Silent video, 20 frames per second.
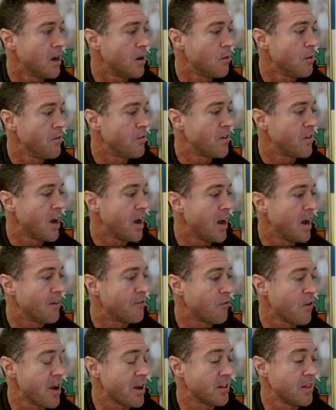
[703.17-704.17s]
We've
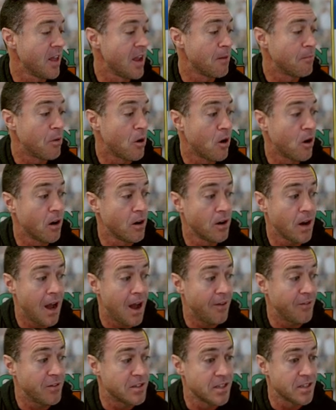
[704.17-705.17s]
got Frank Lampard.
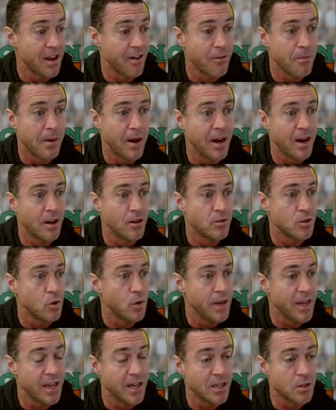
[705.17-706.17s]
Obviously, everybody knows
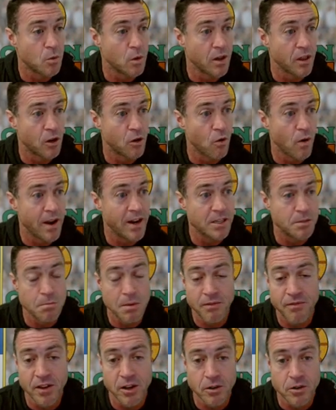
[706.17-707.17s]
who he is, one of the greatest
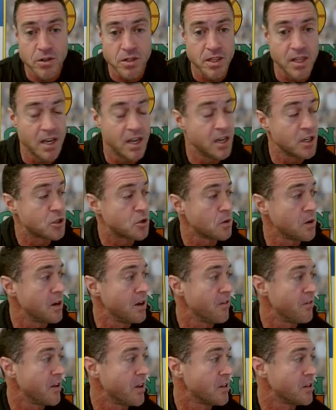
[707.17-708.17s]
midfielders in the
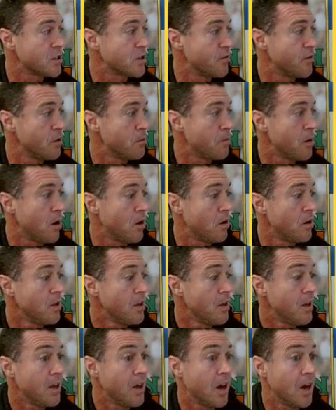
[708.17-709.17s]
history of English
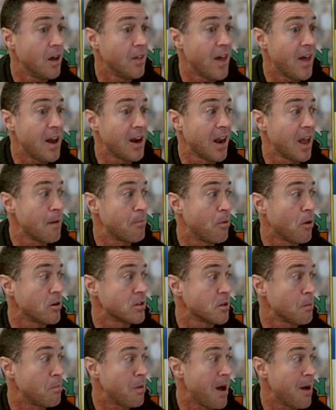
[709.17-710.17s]
football. That
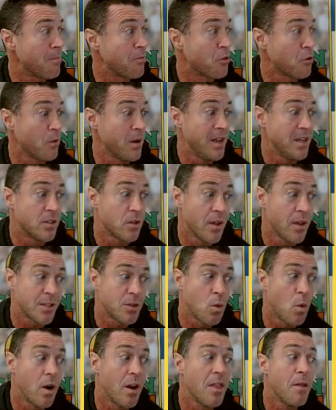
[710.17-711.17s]
Lampard's a pop 3, so
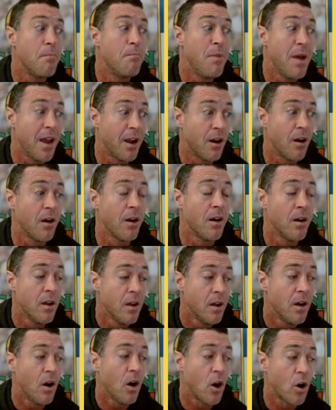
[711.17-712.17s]
that's one of the
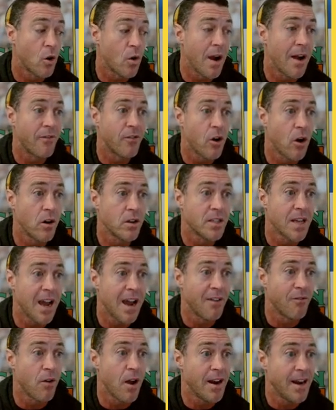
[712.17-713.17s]
bigger autograph cards I
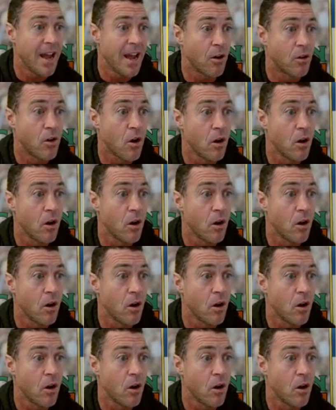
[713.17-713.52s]
have right now.